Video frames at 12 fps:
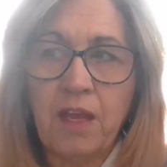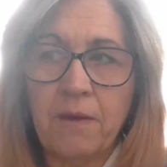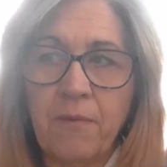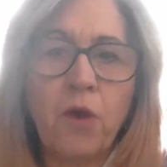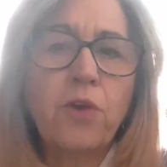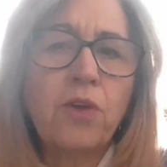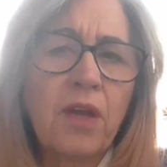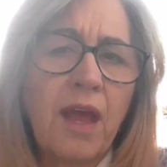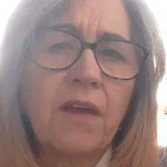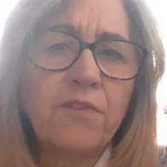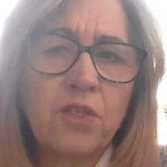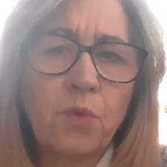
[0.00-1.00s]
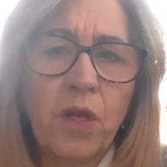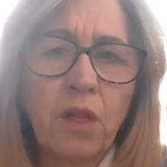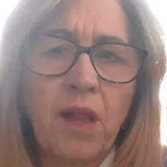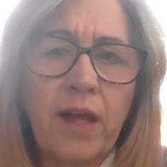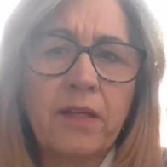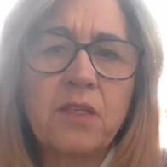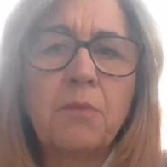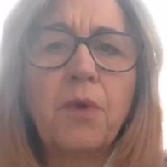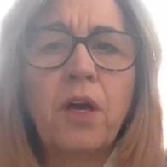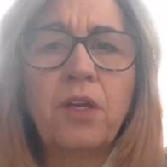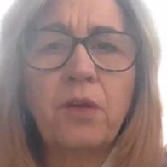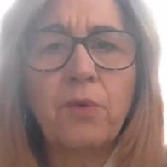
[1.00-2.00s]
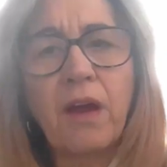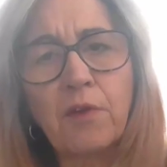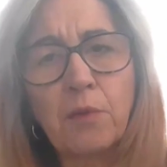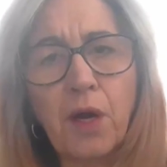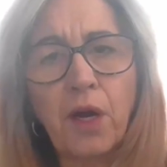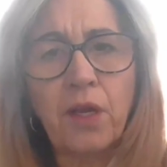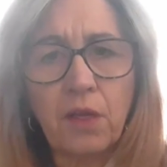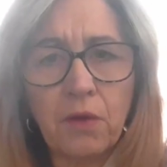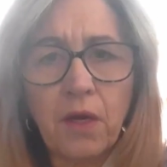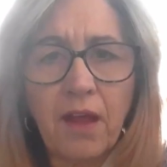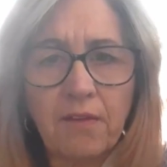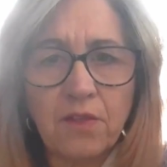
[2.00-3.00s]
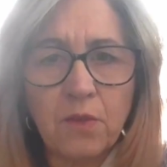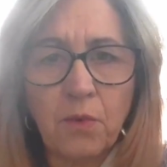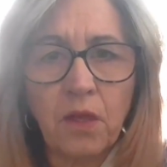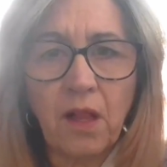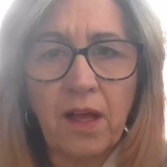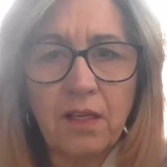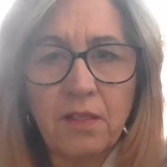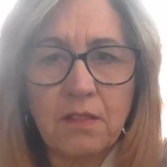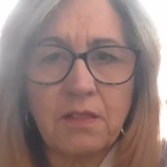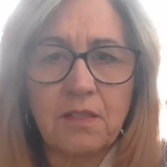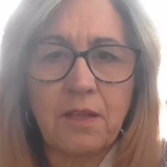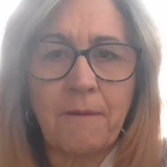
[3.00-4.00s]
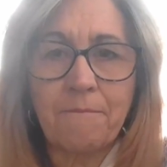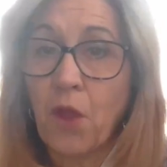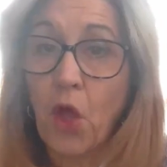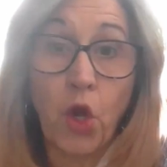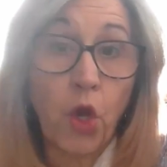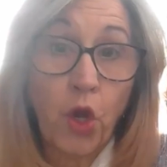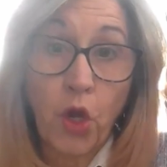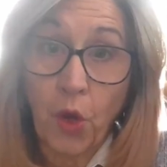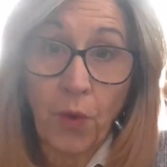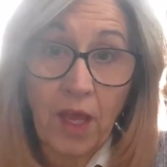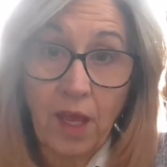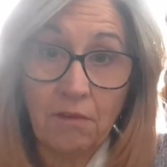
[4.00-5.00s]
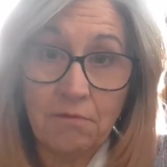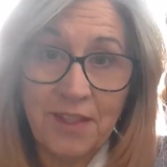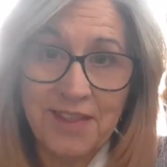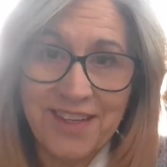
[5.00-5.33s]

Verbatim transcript: And, oh, you can have just one glass. Come on, you were having a party. You can have just one glass. It's like, no, I can't.